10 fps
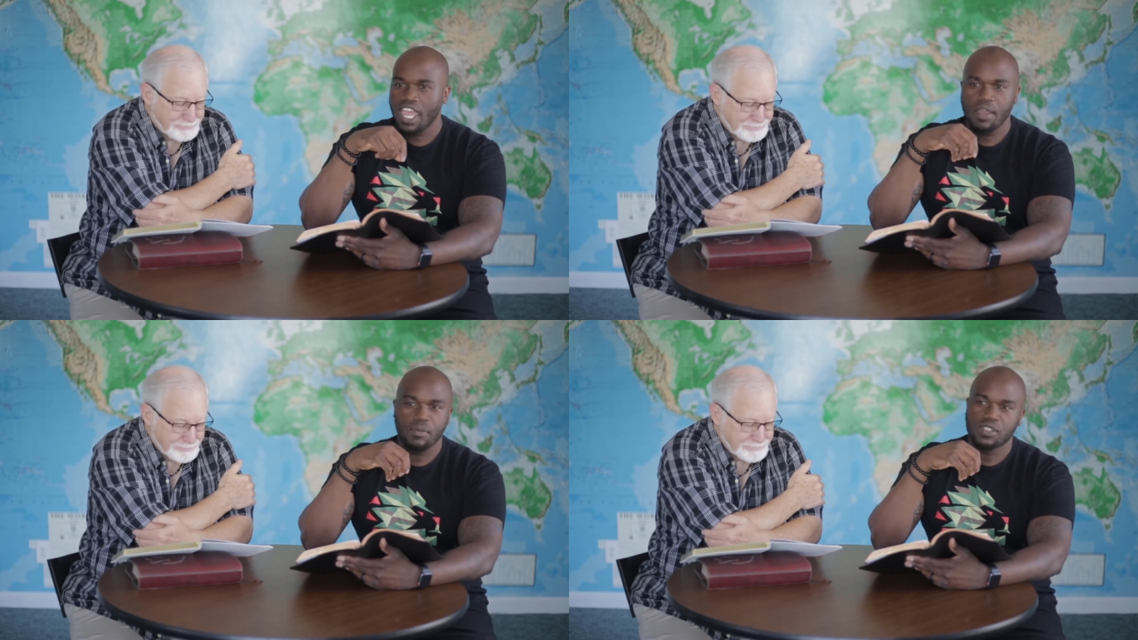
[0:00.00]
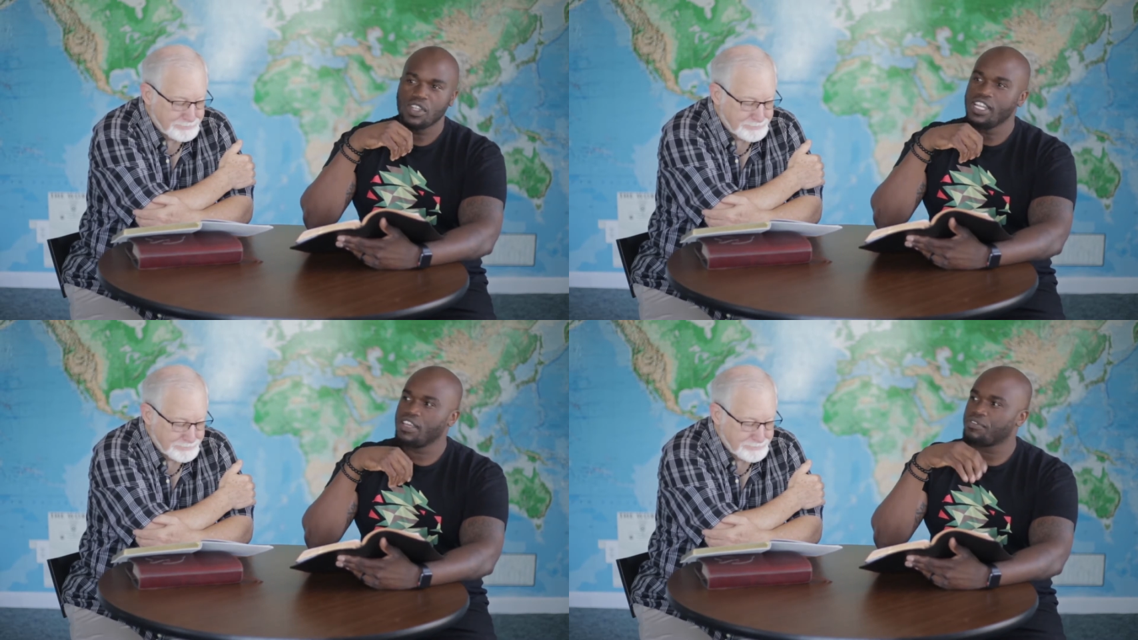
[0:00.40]
Speaker 1: able to
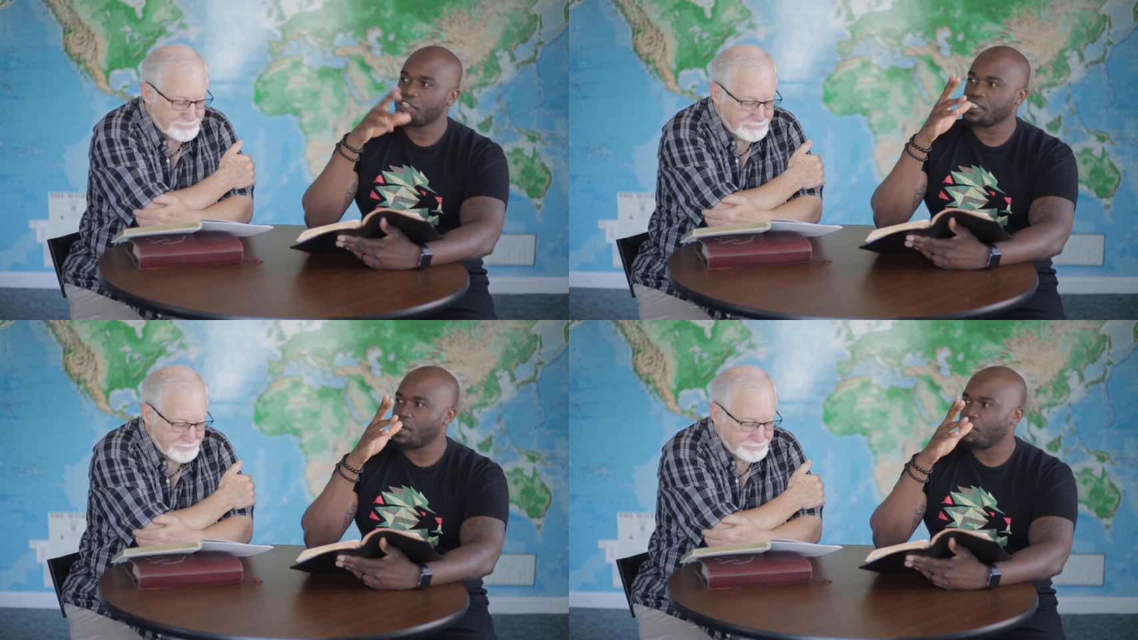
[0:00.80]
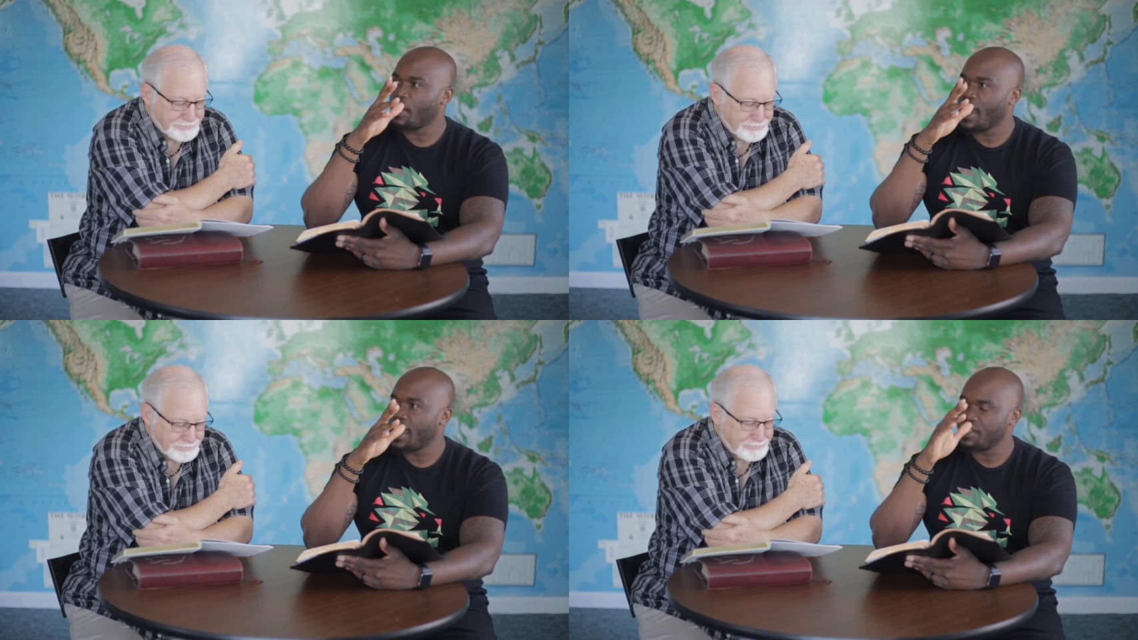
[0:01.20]
lift us up
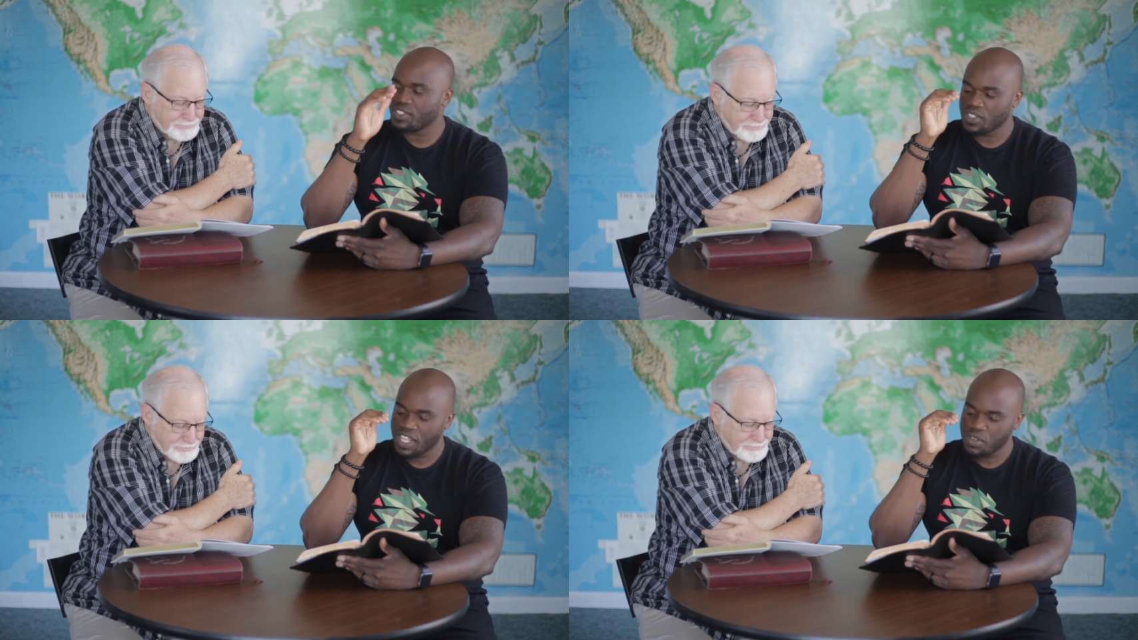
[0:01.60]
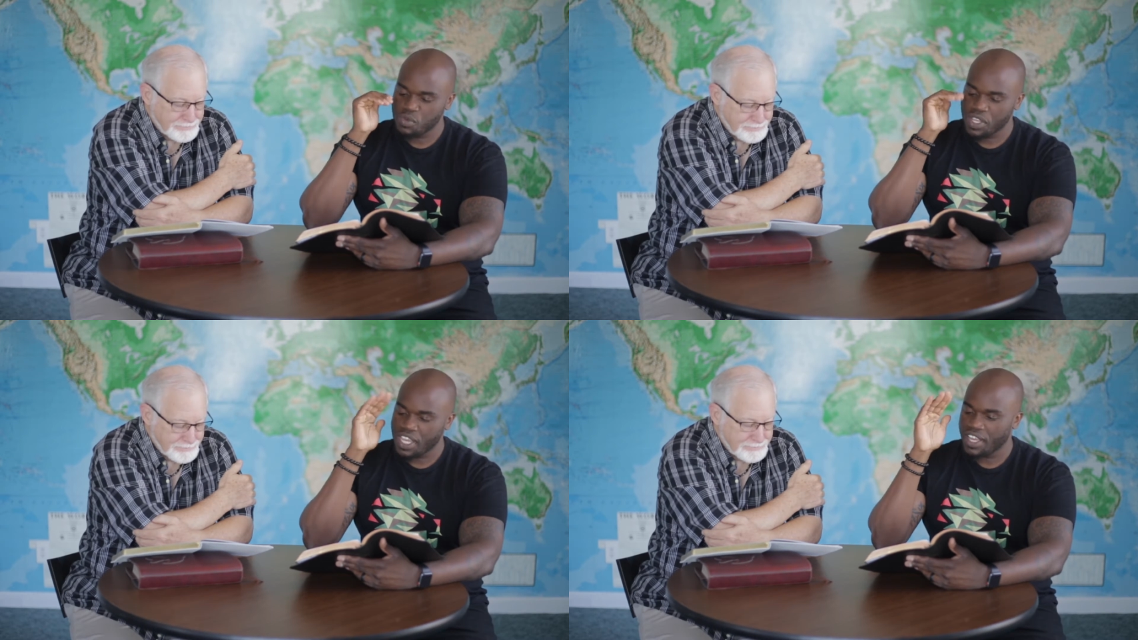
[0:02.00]
high so that
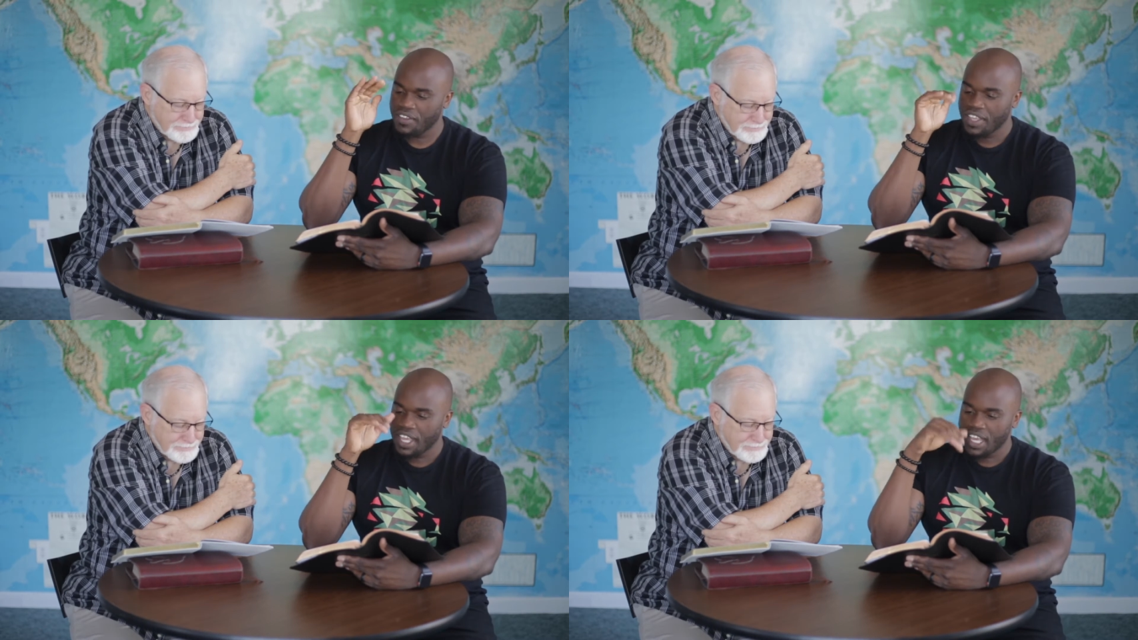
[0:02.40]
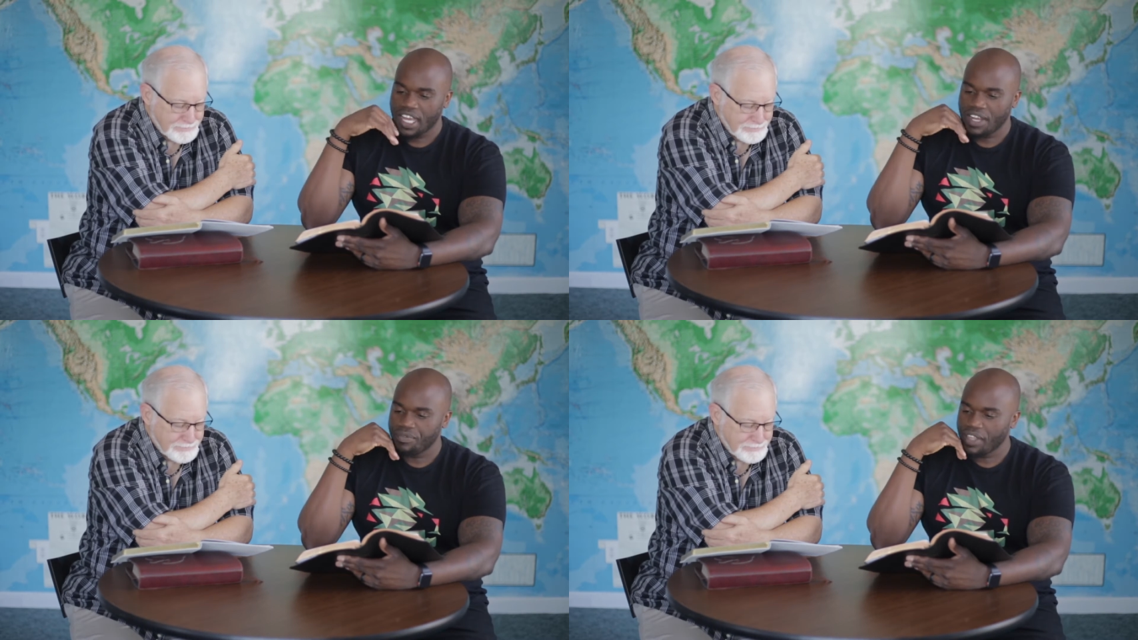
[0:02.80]
we are
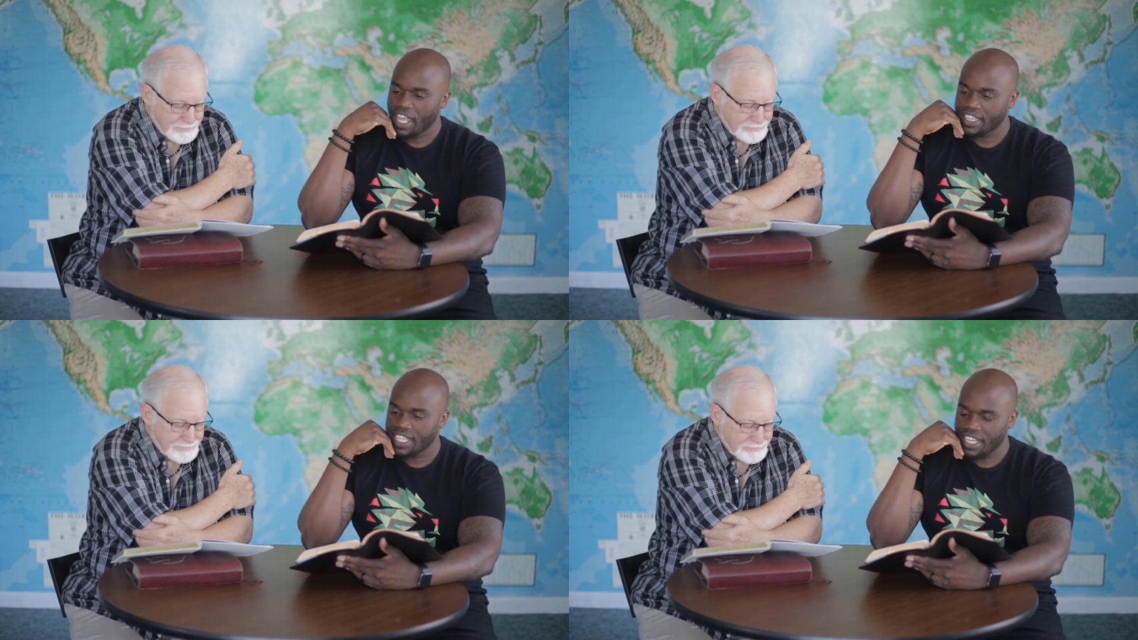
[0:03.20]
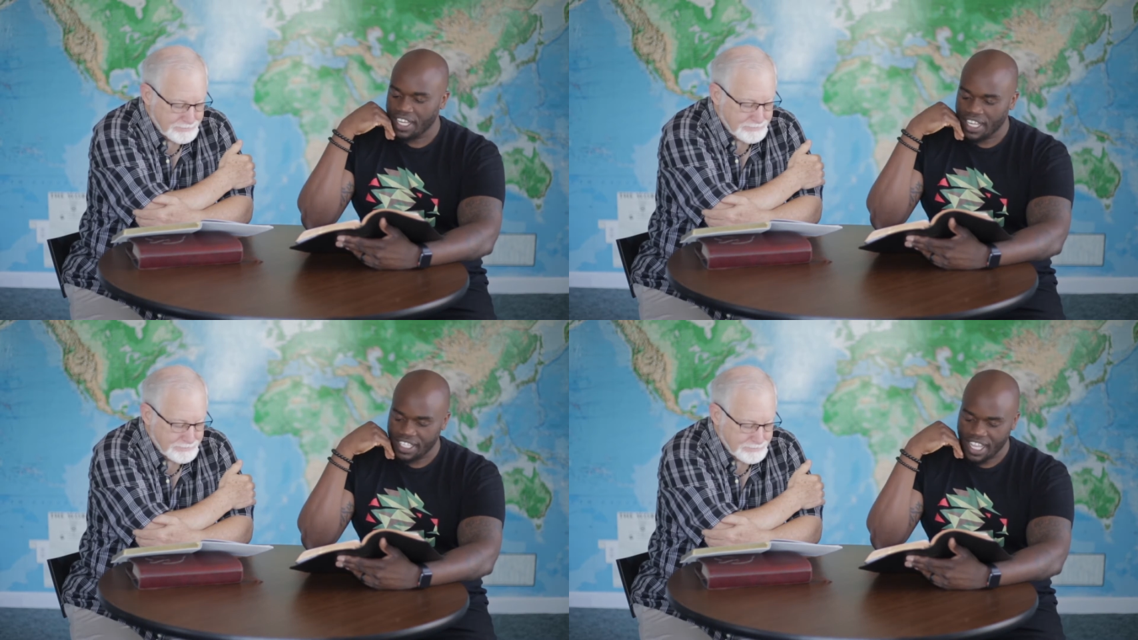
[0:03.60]
um, at
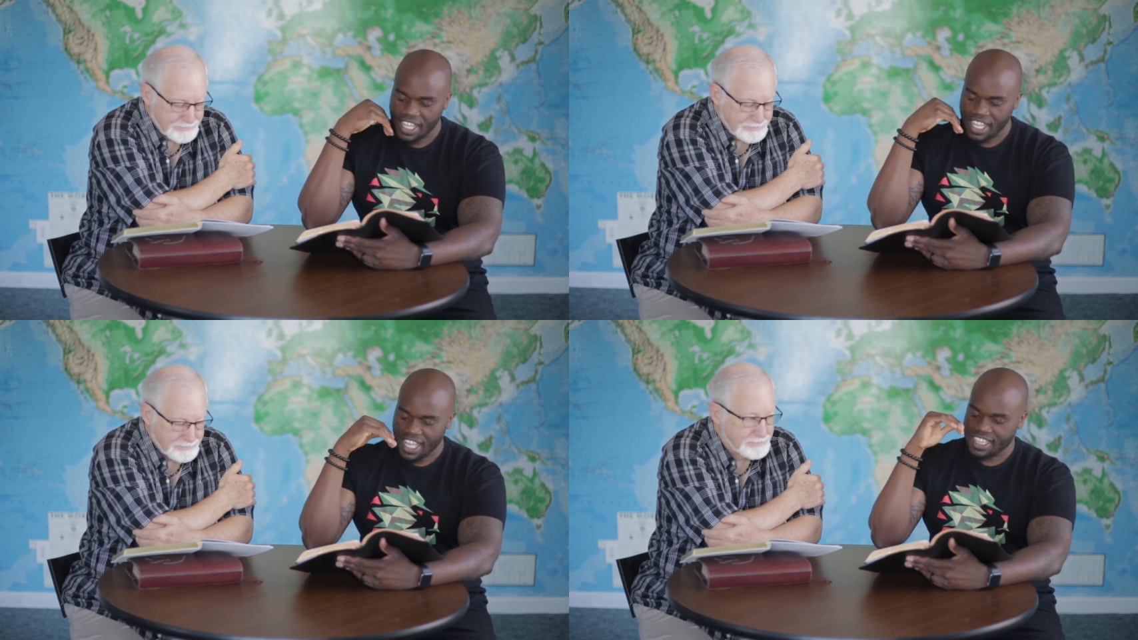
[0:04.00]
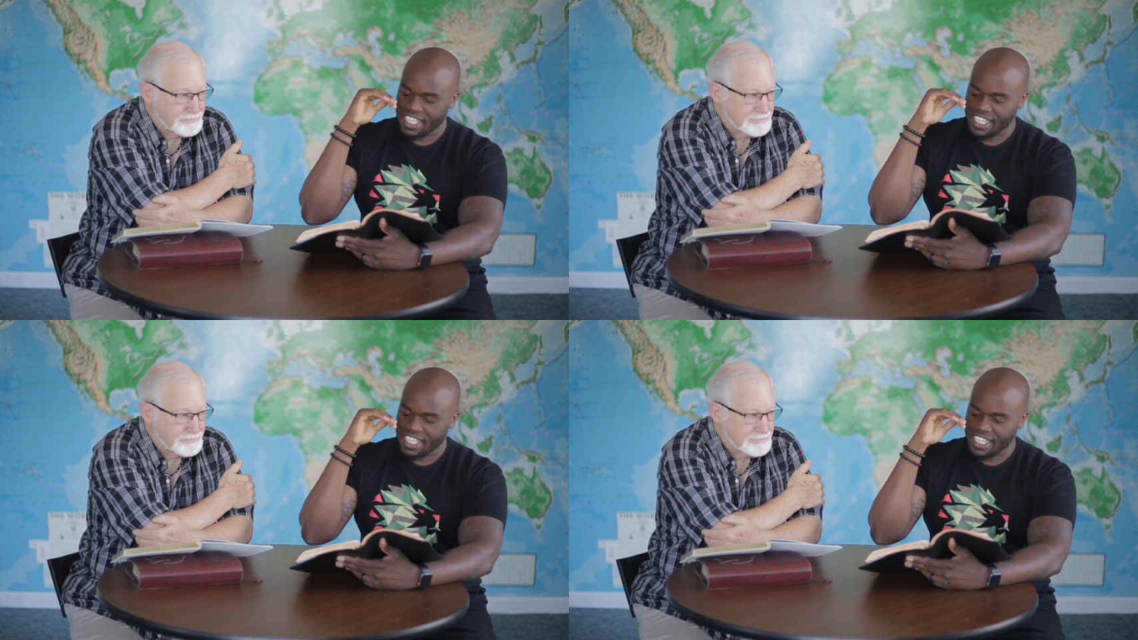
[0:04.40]
the at, at,